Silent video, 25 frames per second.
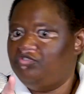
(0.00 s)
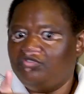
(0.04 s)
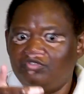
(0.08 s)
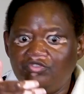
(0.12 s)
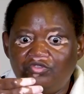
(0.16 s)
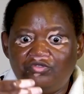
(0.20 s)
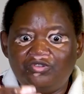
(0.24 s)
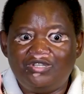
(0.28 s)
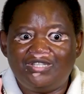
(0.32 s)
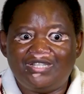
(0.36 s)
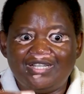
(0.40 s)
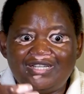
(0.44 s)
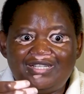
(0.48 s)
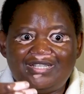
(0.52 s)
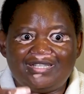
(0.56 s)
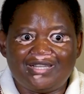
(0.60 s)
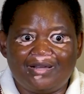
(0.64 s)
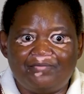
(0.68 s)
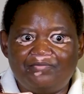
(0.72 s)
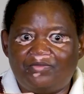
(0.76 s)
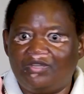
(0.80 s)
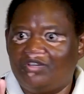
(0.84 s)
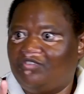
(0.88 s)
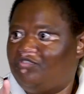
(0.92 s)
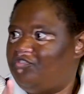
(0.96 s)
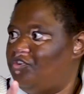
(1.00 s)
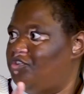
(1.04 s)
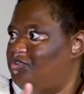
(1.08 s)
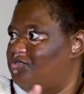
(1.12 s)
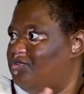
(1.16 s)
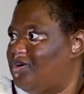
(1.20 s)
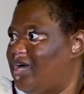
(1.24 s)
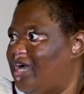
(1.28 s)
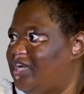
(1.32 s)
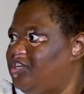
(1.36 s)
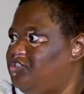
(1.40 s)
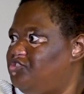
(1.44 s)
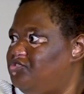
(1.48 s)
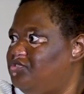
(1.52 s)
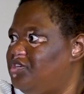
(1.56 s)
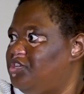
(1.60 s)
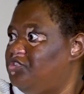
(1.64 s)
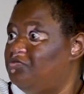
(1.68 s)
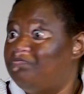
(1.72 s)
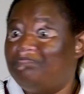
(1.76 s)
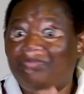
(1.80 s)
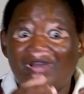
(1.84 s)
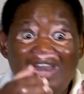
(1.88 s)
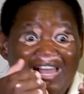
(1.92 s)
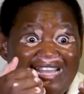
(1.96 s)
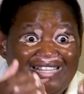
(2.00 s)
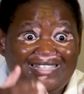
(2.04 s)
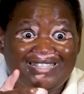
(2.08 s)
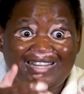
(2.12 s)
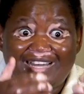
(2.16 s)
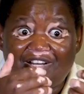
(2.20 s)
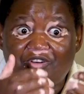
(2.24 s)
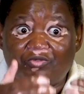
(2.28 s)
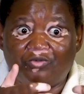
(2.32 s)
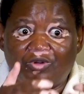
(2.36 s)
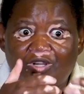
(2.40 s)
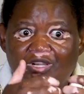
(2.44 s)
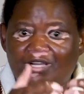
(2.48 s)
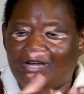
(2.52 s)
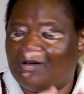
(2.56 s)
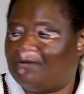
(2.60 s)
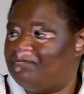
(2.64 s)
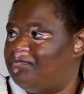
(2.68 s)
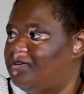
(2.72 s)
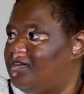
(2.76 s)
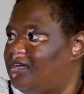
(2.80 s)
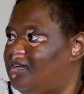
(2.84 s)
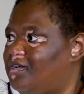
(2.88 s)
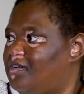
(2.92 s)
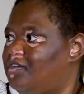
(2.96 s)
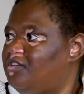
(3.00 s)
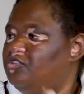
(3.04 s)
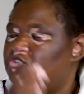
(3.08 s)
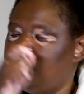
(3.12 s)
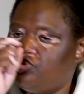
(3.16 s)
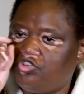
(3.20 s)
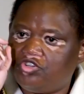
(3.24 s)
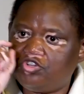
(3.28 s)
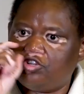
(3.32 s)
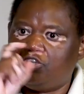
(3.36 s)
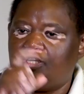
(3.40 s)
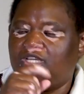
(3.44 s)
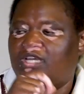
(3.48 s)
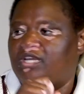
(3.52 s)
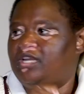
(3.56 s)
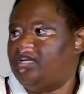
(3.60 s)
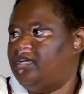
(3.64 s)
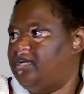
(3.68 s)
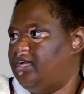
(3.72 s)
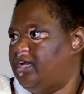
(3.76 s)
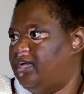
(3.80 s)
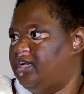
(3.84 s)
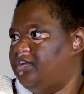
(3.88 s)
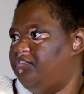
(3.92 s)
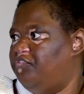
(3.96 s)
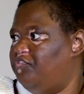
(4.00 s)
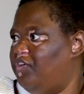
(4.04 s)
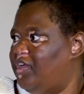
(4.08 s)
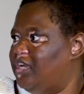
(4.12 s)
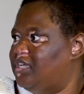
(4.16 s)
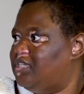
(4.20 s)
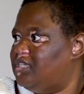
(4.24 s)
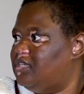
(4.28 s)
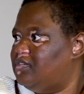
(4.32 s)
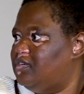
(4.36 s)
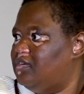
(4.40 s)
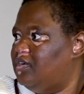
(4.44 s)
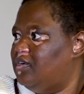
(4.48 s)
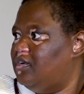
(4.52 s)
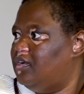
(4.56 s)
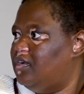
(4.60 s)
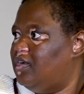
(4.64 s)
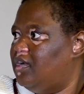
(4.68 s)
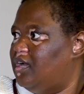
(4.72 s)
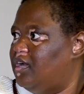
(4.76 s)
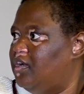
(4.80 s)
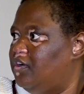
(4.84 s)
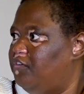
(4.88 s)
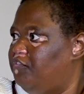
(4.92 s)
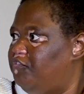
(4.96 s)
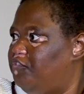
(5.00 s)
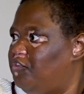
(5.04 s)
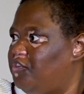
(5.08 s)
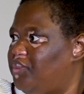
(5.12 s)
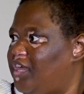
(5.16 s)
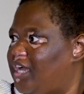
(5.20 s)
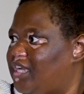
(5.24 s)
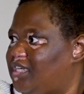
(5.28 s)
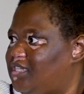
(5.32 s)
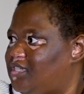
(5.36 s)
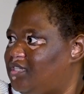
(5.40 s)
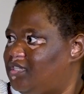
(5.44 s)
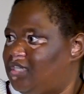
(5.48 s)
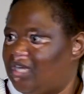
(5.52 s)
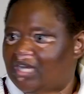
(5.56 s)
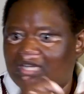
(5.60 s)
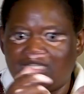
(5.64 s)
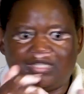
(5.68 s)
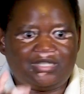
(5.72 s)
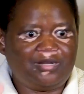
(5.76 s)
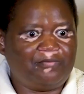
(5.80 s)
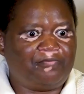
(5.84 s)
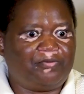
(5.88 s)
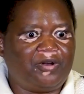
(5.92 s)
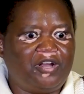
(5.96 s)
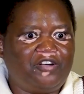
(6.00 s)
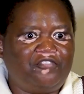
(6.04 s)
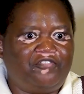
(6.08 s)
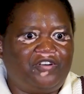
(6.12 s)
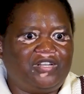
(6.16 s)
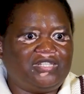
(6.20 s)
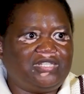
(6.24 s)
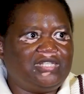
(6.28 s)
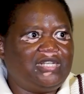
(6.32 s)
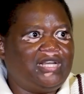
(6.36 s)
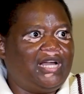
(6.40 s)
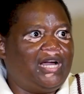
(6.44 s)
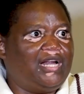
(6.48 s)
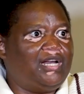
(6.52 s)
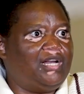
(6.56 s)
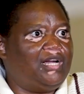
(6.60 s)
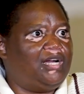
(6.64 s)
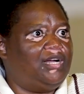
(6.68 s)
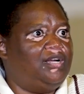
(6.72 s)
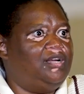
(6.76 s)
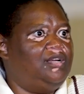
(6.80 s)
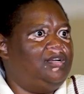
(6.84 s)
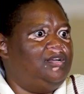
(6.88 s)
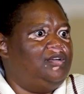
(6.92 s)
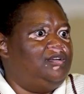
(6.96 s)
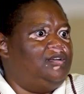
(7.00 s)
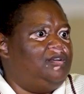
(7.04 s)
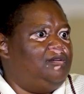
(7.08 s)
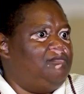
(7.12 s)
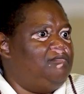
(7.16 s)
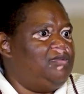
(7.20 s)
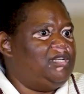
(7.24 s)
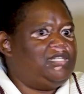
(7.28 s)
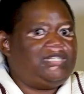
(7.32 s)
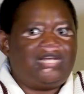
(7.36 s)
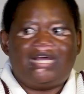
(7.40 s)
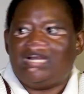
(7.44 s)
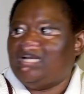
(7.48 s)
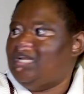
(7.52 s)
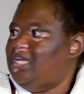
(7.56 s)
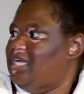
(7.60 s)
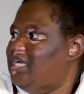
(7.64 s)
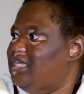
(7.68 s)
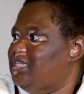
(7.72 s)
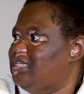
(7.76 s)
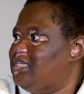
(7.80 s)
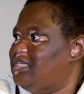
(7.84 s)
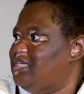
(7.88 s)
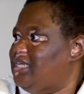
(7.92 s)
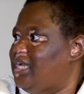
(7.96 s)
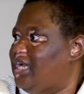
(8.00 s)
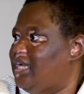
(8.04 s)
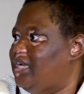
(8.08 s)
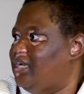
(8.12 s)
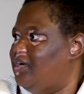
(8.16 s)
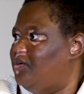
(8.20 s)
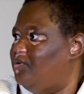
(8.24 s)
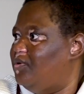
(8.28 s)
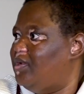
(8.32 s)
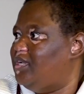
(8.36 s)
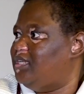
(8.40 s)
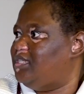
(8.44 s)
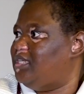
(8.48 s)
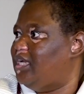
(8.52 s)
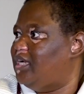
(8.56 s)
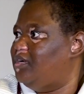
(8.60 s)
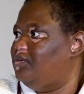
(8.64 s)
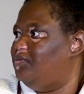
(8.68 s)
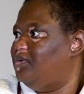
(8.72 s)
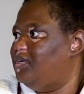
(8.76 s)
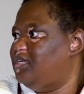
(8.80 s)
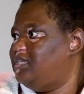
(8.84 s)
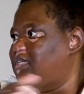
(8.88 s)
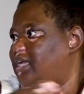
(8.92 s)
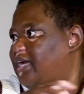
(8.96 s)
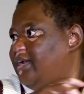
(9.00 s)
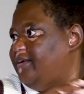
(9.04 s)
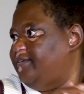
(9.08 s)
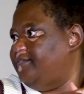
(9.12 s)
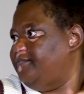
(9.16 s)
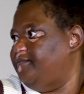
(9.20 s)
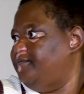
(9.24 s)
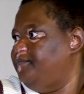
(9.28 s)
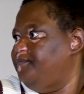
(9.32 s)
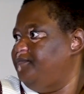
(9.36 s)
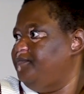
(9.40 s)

You did something for your country. You placed at a World Cup. You should get an event for that. Just a breakfast, nyana, medallions, nyana, well done, well done.